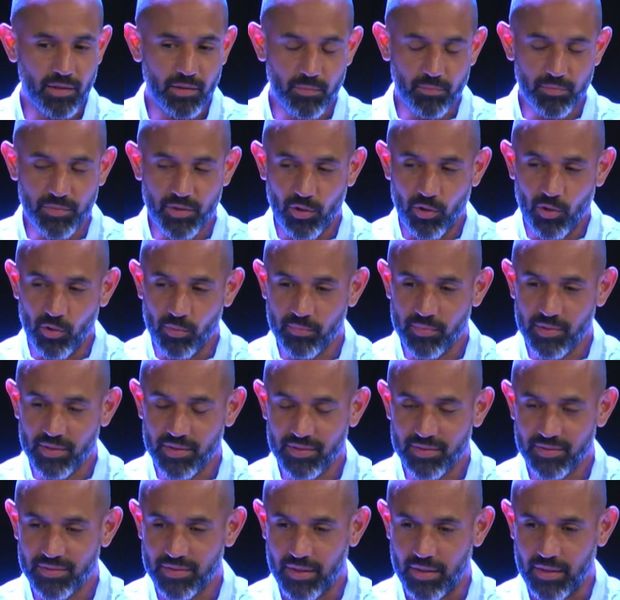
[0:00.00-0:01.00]
the
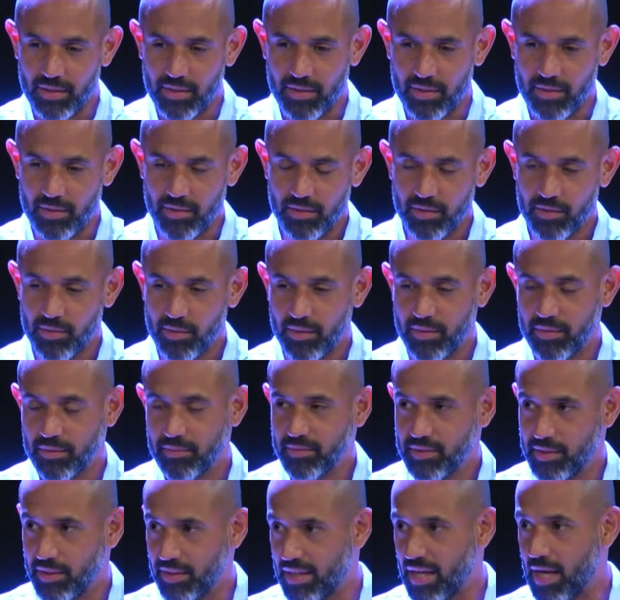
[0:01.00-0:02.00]
homeless, the
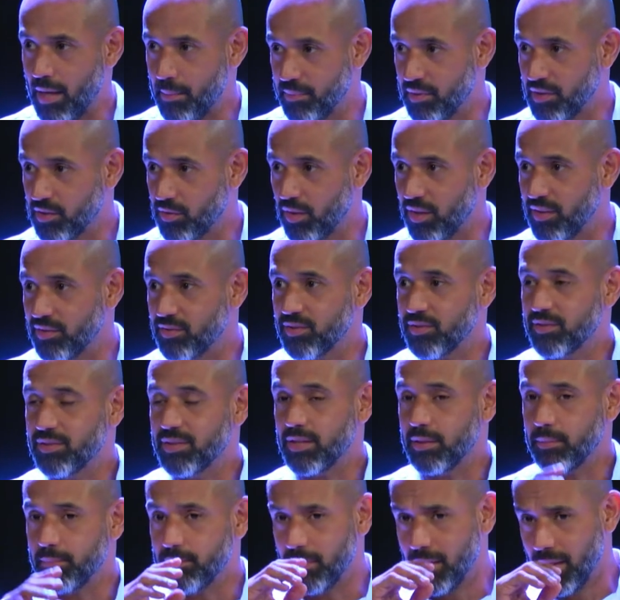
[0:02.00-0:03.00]
encampment crisis
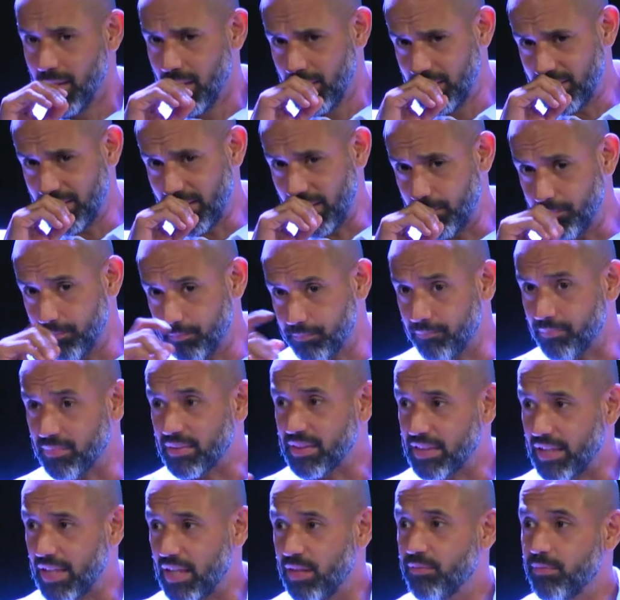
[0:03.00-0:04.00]
team, that
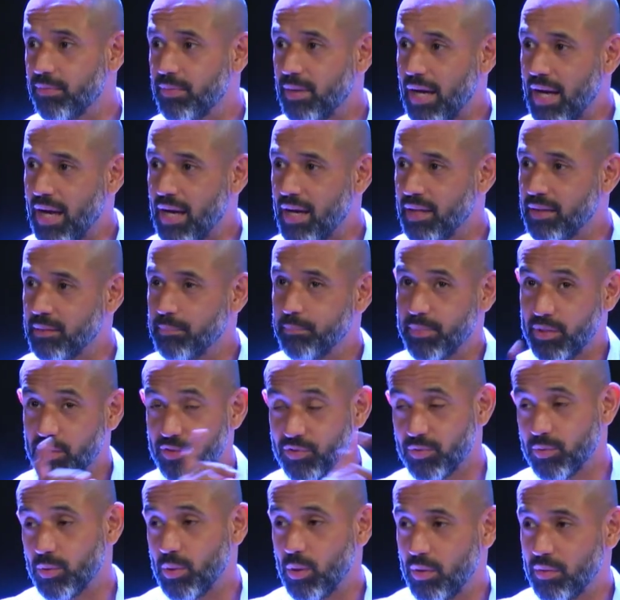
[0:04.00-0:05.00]
they've had,
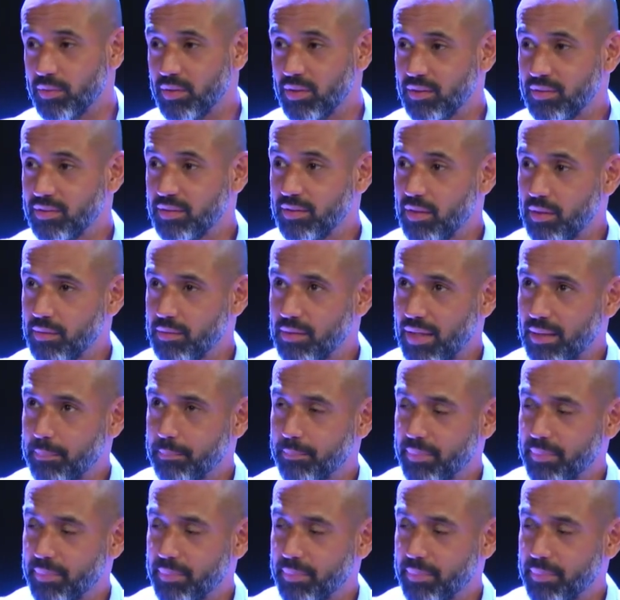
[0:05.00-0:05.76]
because like